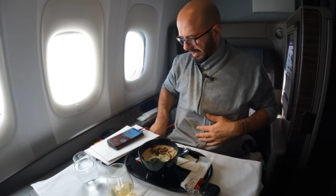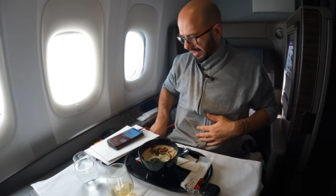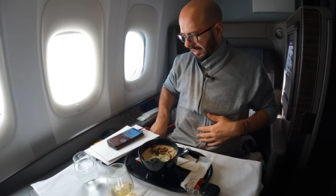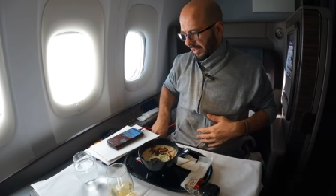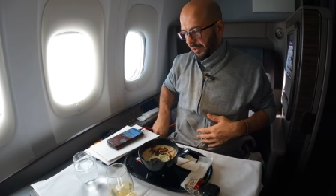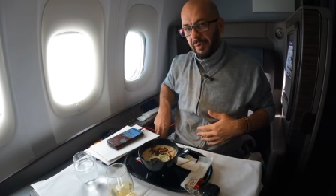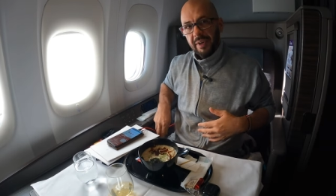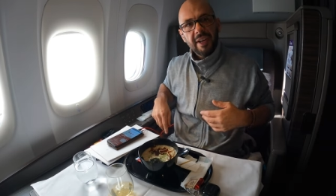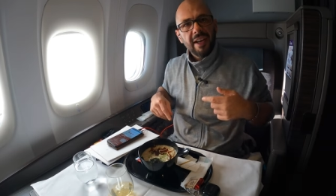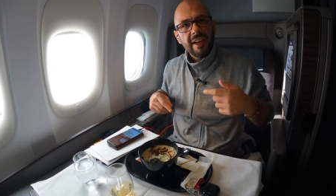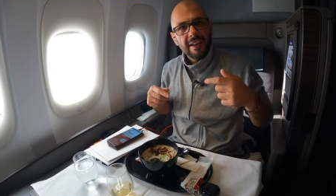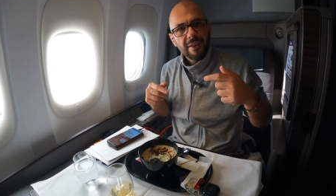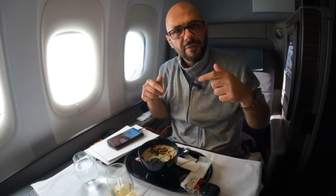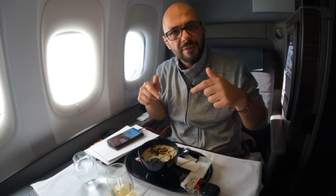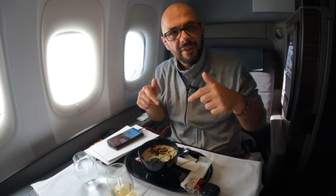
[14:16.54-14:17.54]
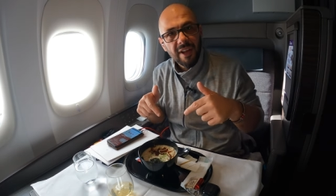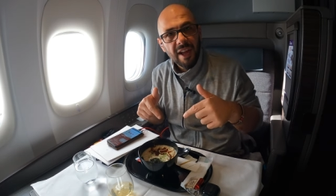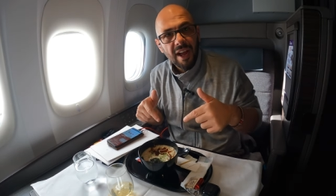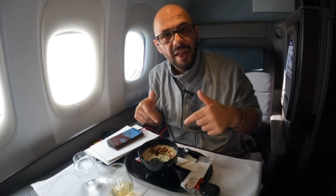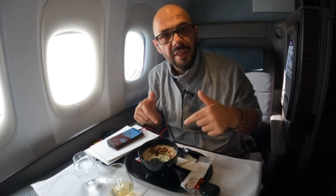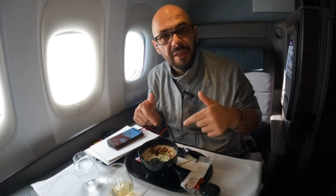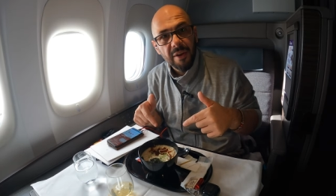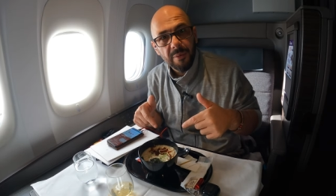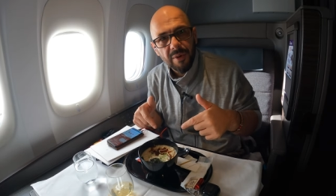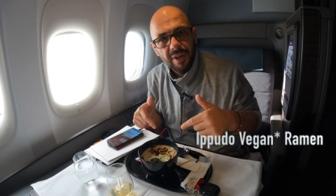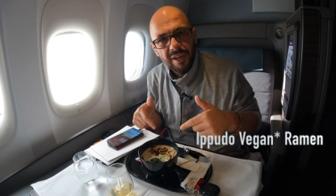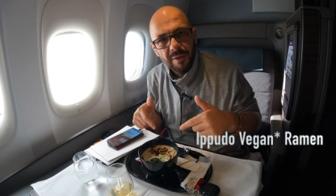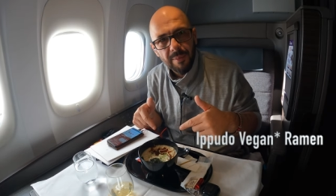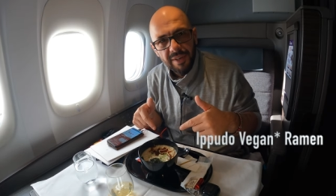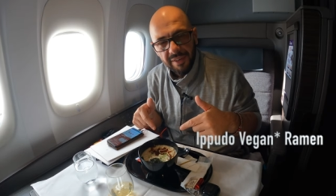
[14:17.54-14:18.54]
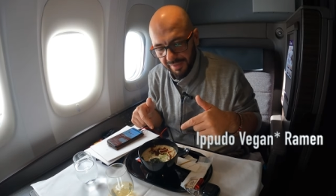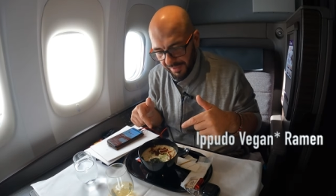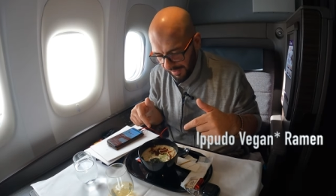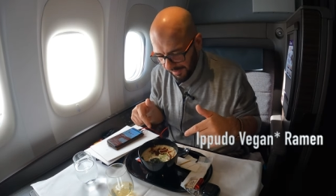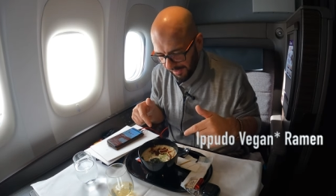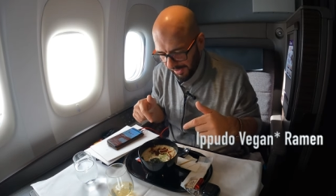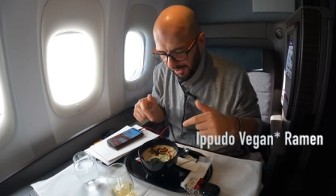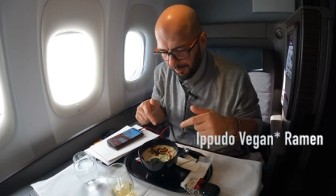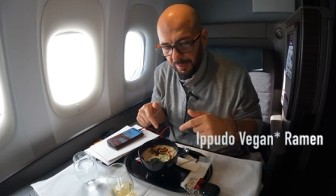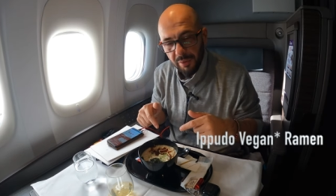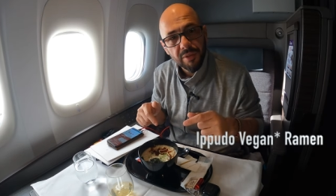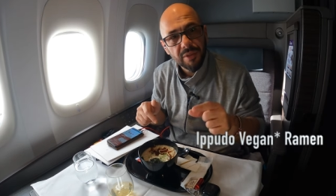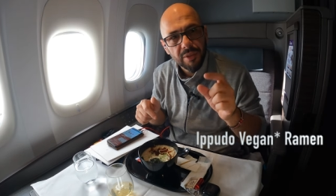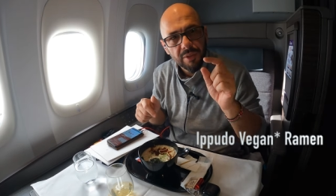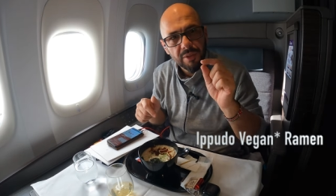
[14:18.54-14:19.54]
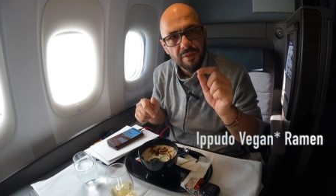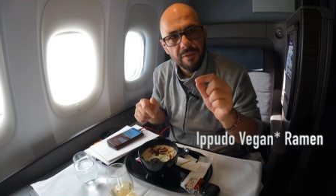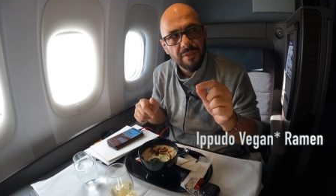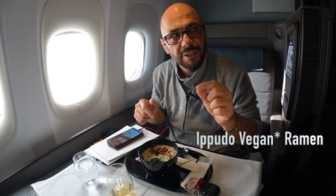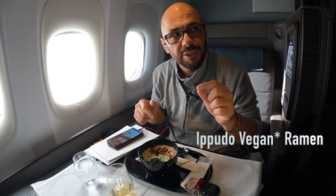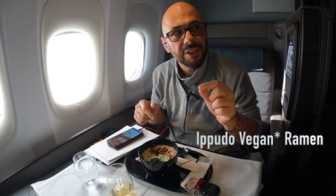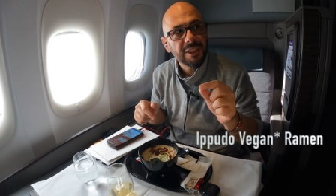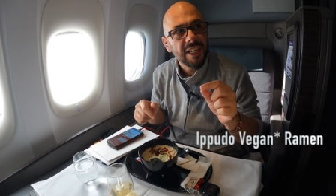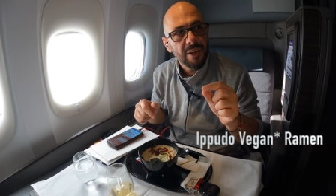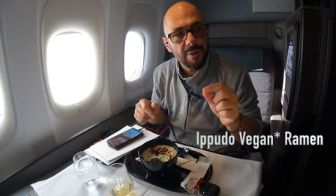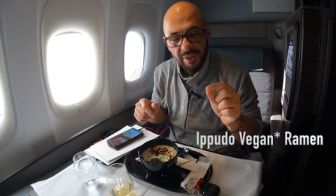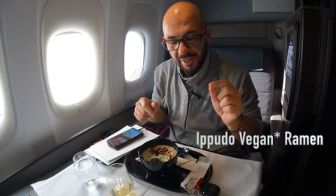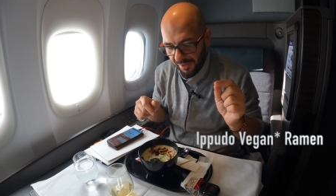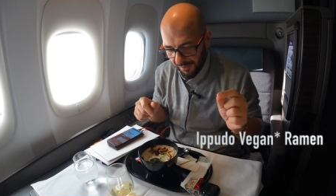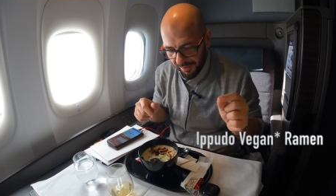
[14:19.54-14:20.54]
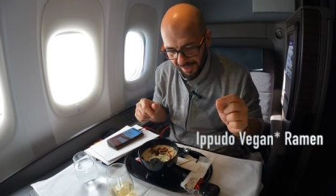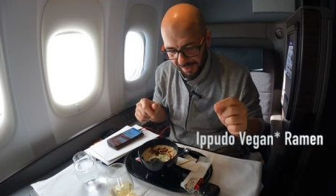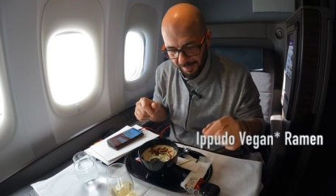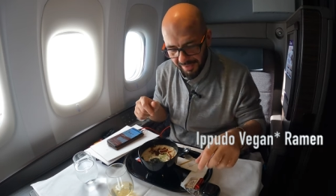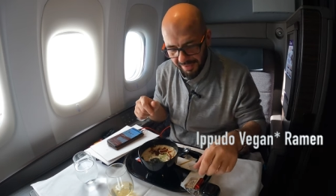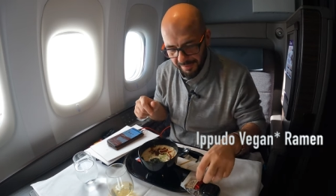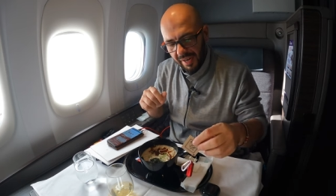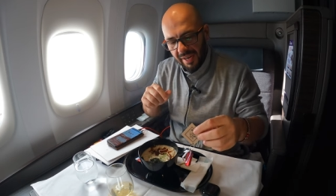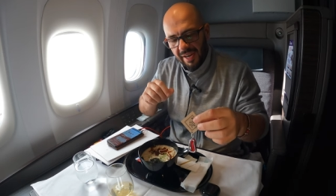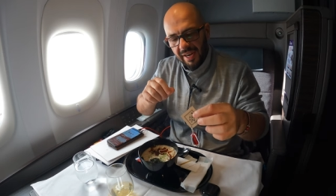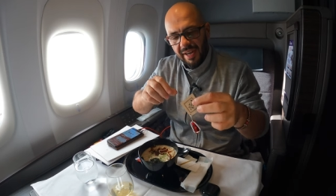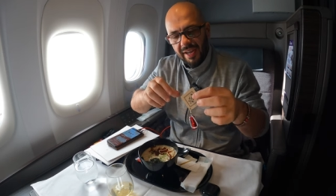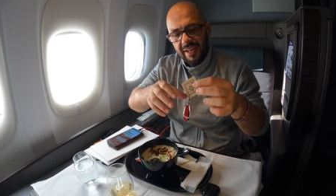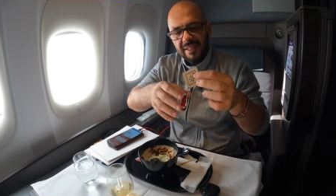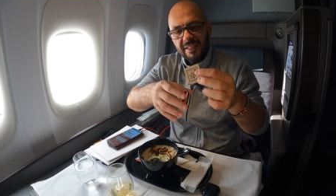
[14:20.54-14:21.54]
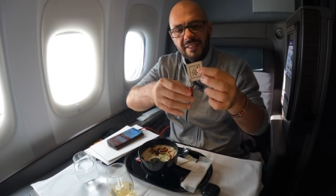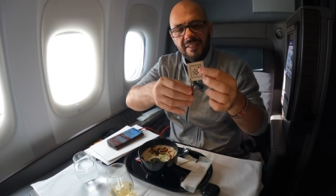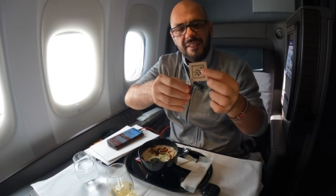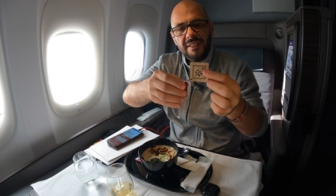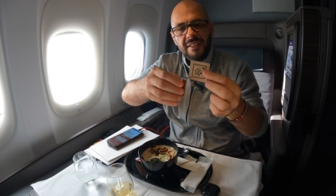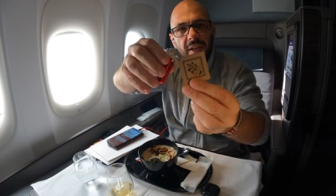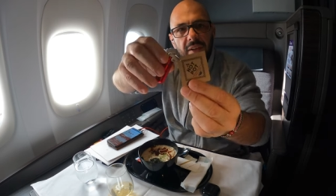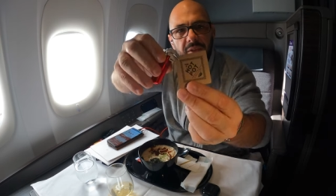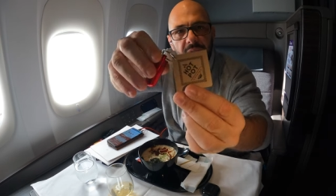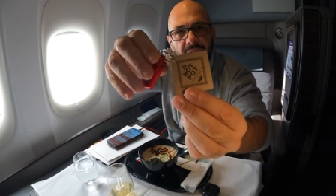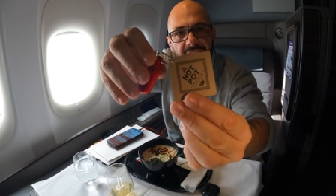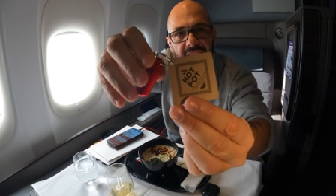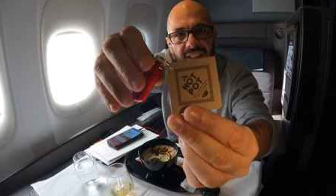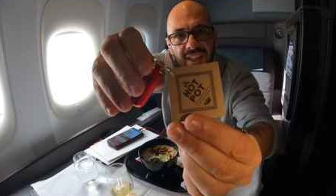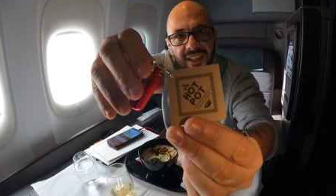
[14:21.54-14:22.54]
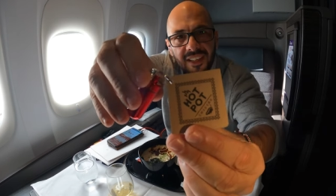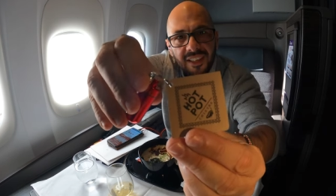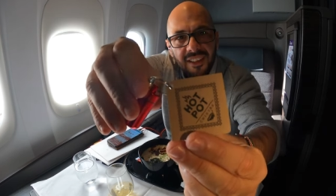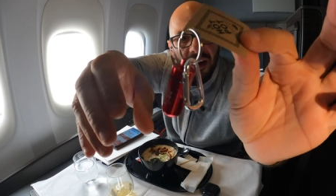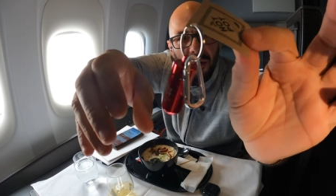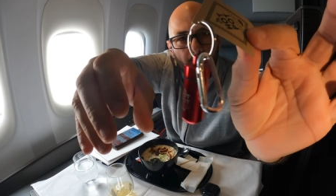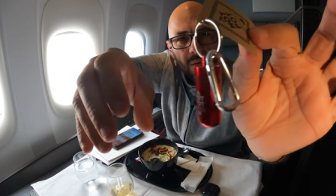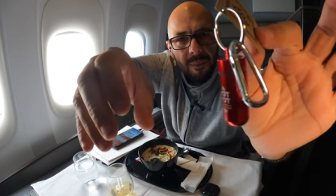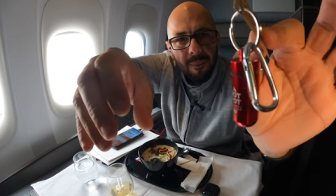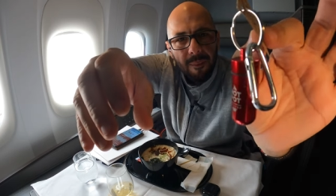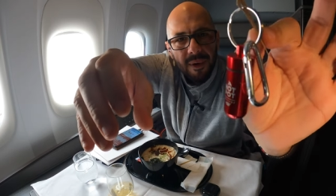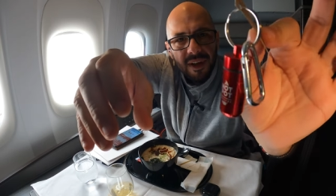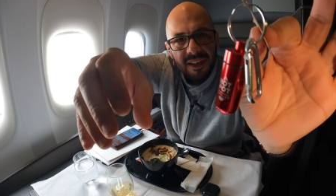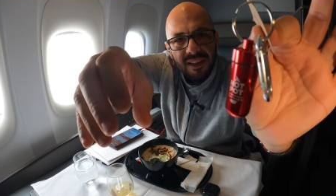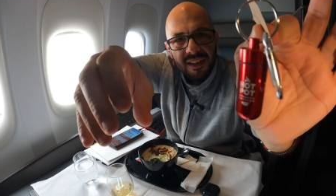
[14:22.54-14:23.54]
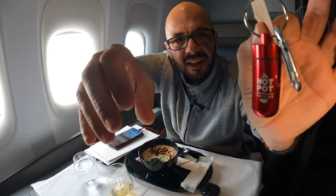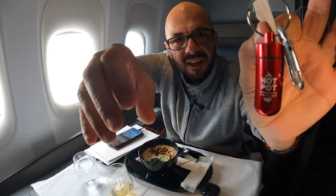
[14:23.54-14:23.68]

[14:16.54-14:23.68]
here we have the ramen, the Ippudo, vegetarian ramen. And today we must